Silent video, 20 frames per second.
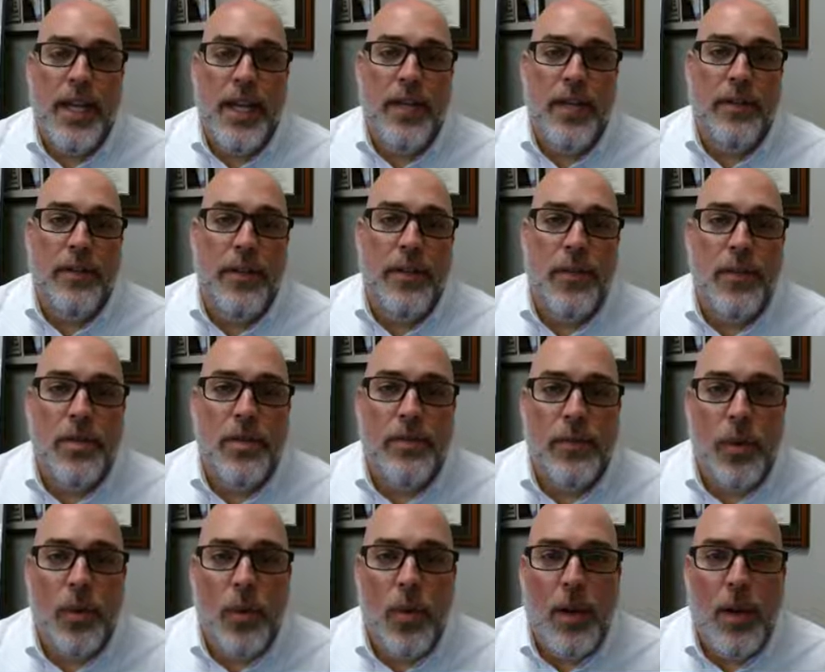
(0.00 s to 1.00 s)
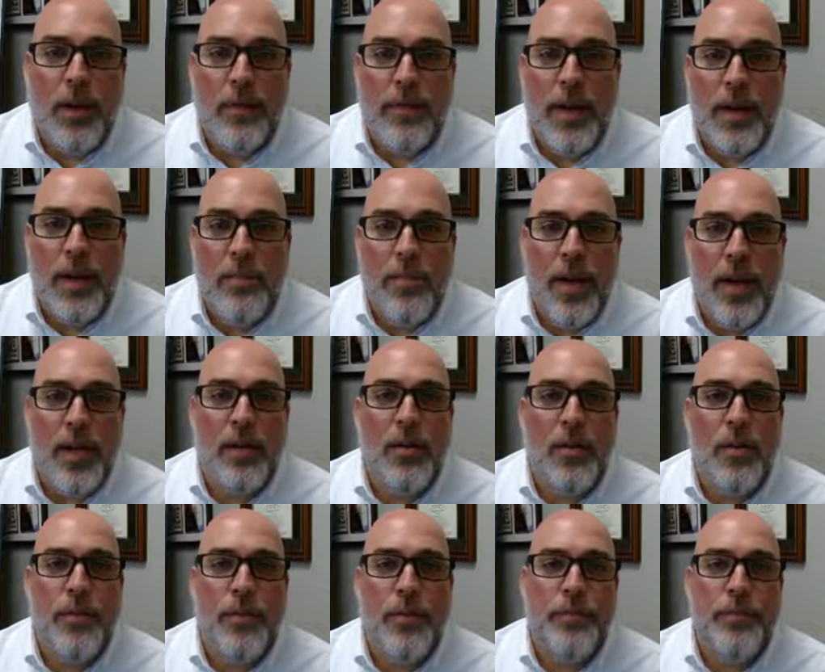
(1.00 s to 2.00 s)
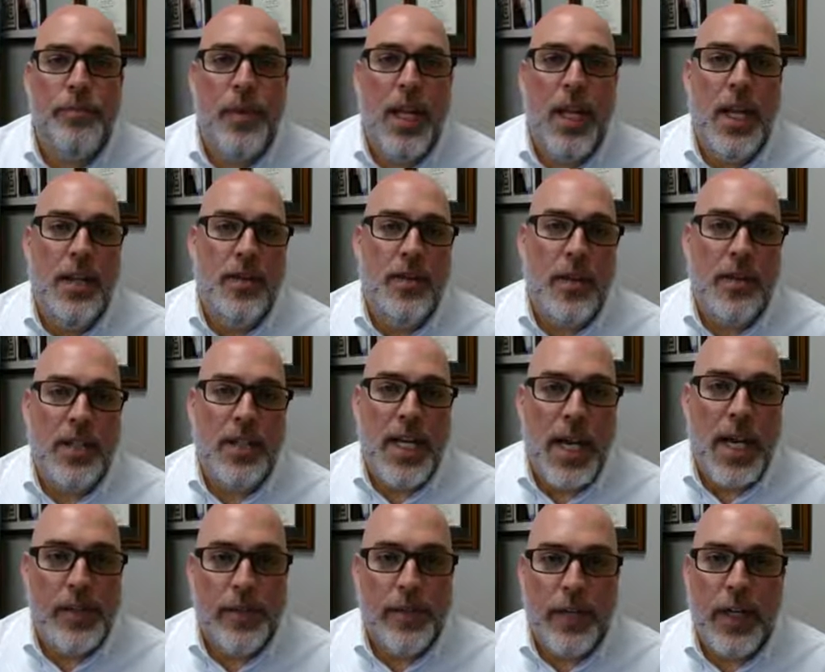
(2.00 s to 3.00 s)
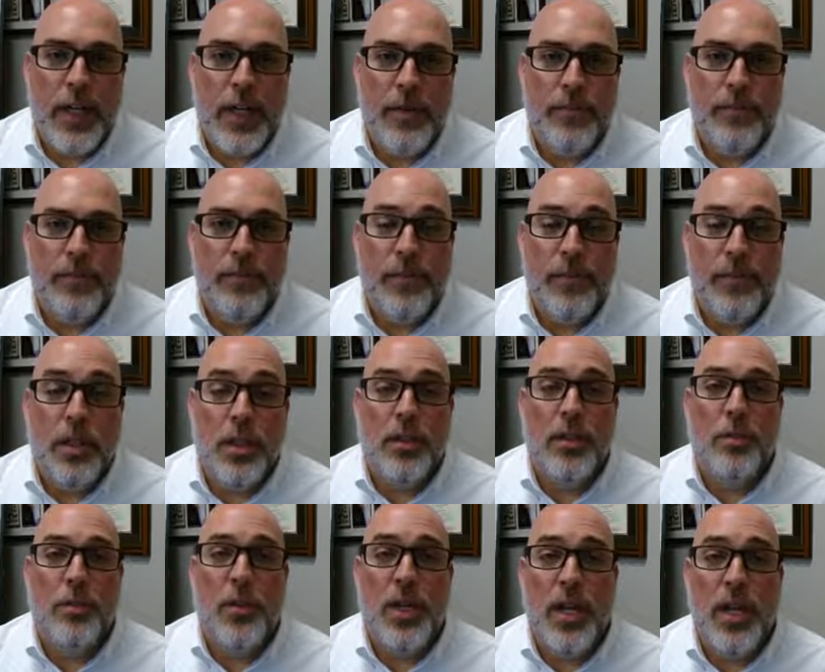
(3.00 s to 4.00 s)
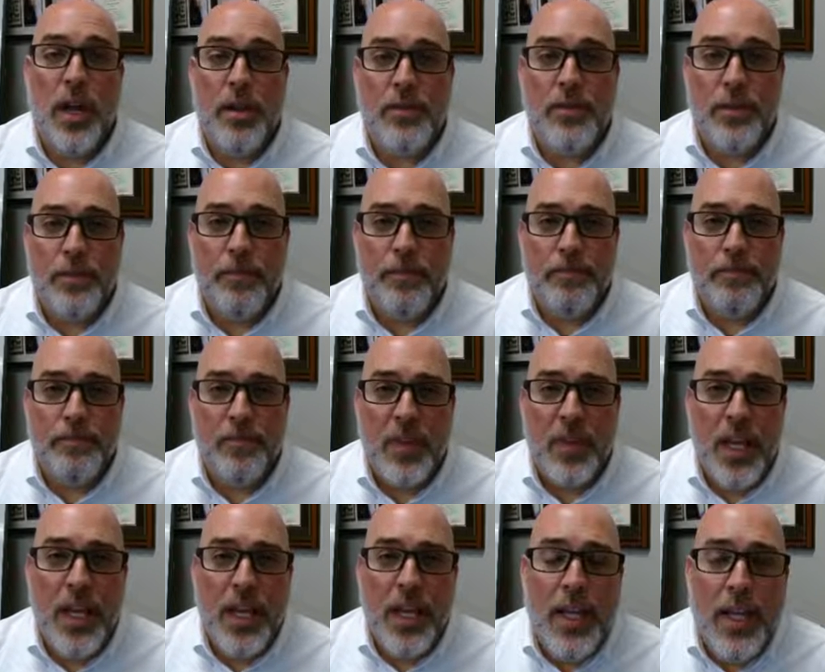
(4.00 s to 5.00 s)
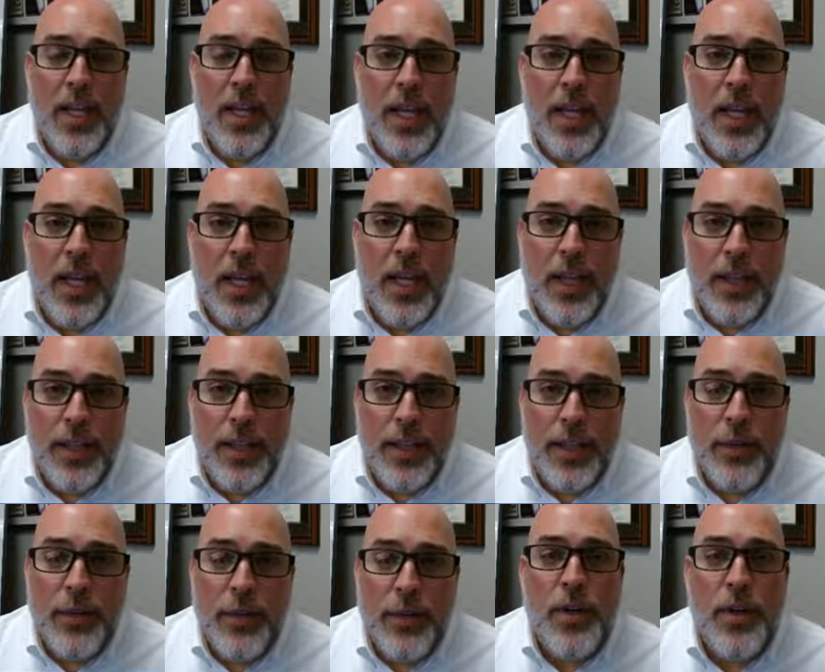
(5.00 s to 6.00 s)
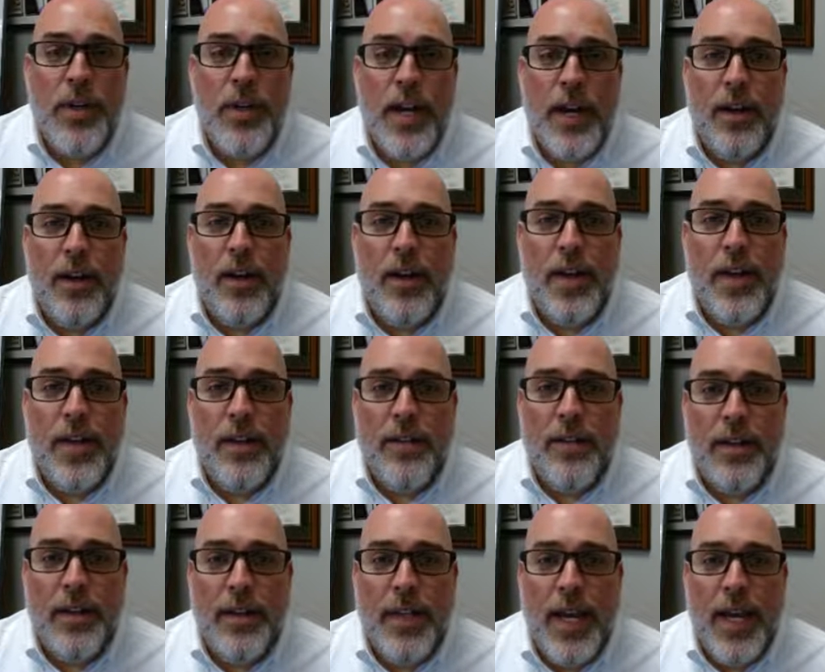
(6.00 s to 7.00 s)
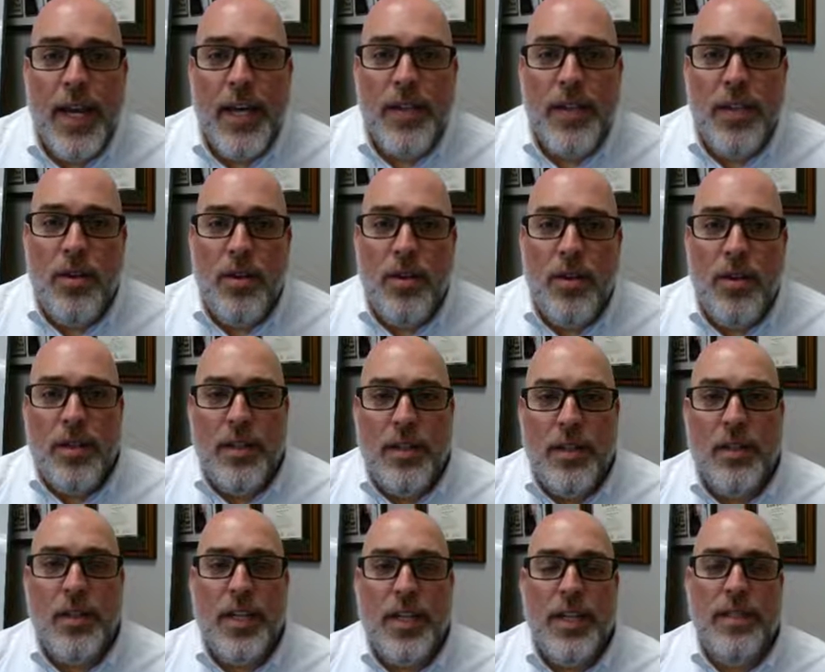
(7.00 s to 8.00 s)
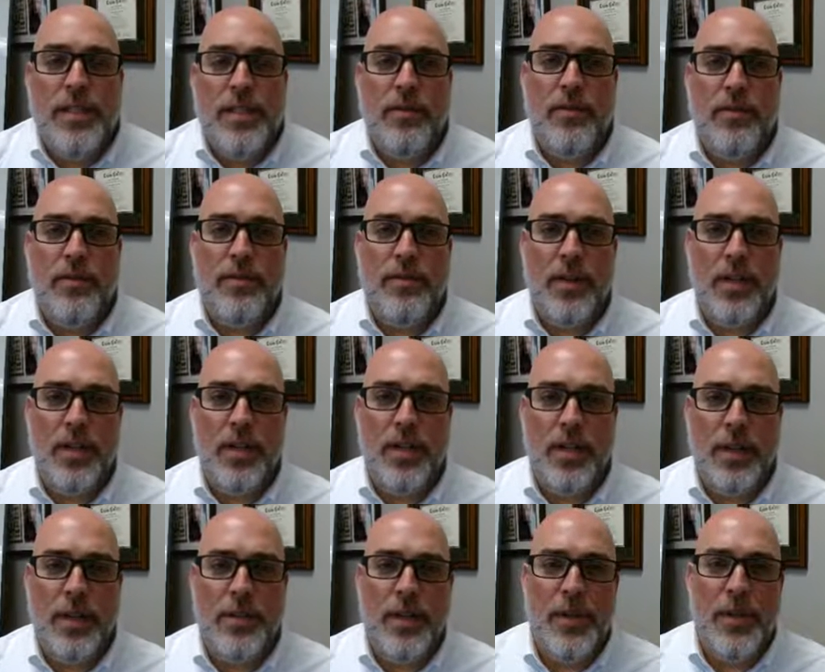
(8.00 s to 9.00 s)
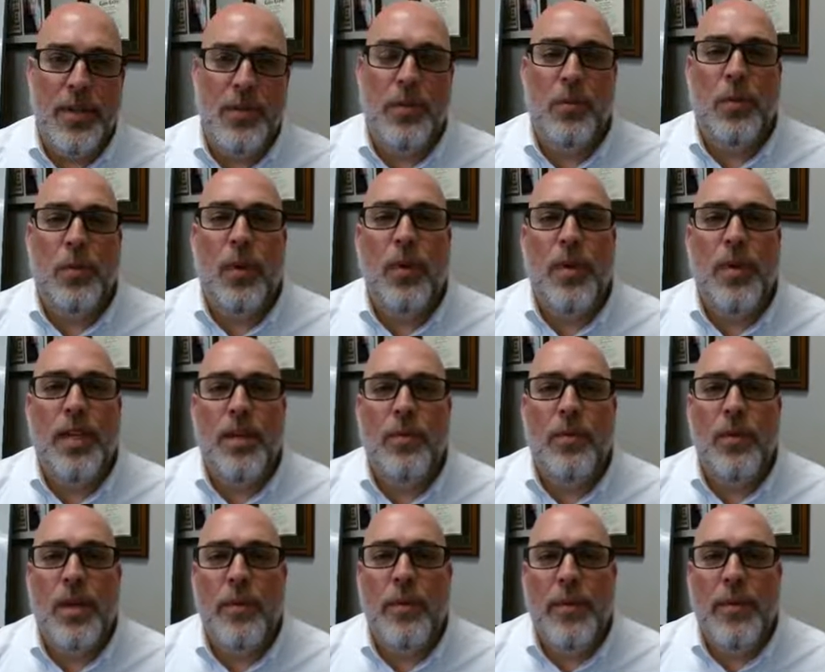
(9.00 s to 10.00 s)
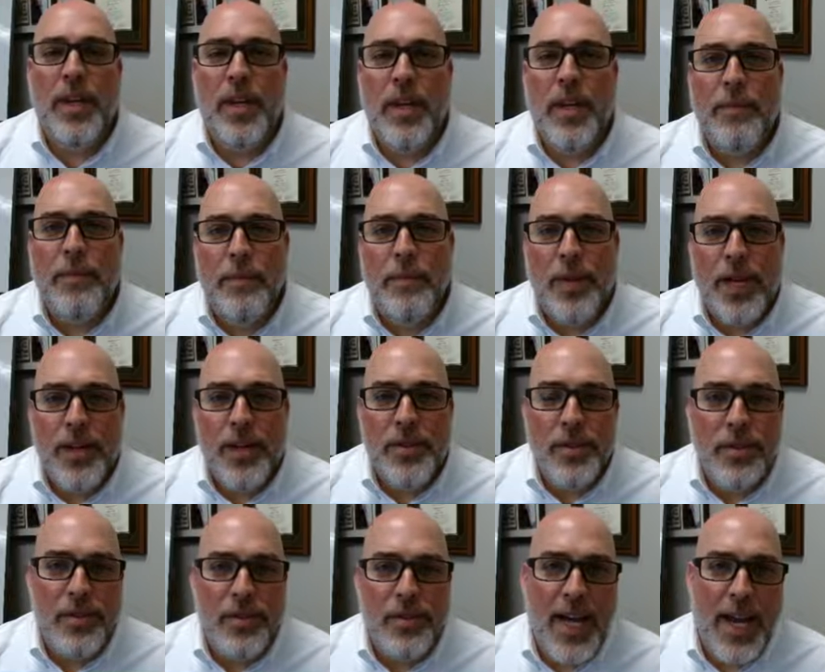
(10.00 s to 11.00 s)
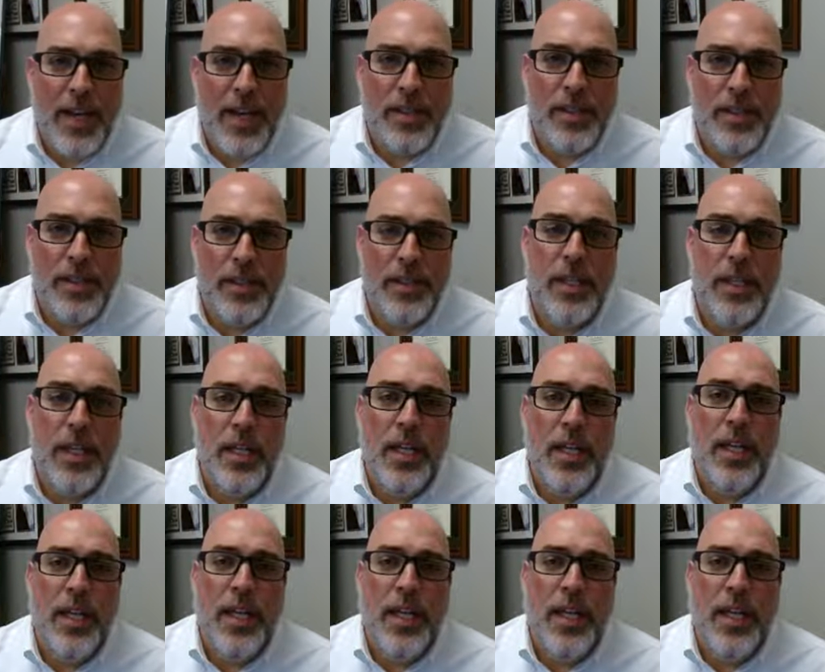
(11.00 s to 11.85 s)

And if you use it for qualified medical, it's all tax free. So they're pretty awesome. The third area that you can look into if you're a W-2 employee and want to minimize your taxes